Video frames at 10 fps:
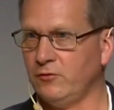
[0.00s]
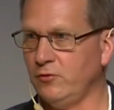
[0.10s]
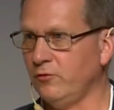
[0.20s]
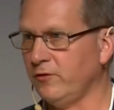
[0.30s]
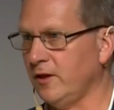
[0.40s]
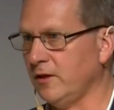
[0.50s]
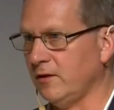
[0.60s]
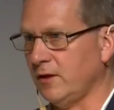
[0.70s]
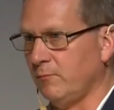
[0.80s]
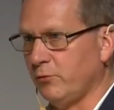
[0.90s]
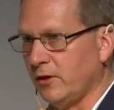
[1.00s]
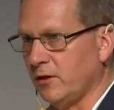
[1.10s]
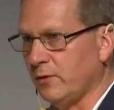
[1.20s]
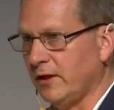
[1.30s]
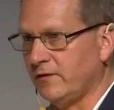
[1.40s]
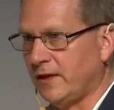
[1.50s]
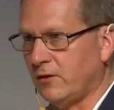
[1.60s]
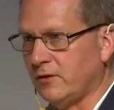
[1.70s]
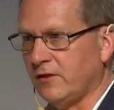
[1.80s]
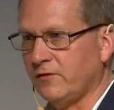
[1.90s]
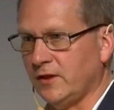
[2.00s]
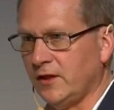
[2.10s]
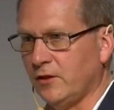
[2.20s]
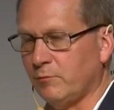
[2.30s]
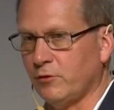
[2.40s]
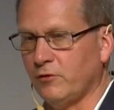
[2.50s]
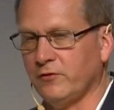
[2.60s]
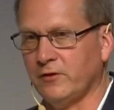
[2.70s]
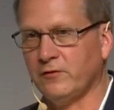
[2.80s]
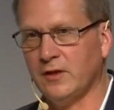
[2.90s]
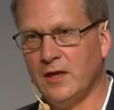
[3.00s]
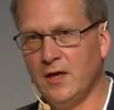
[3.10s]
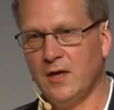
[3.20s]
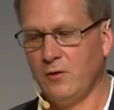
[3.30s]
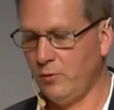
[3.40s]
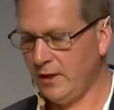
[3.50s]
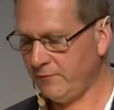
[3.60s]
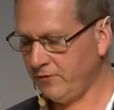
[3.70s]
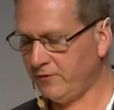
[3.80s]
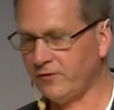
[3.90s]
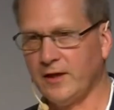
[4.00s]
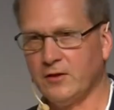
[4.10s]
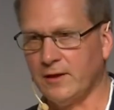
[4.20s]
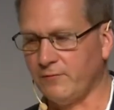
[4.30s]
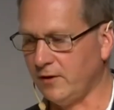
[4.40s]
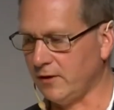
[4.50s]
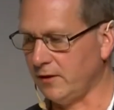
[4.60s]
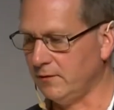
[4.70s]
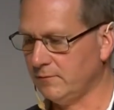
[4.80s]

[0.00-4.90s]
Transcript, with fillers: using it, and putting the waste out, that's a linear process. We have to cycle everything.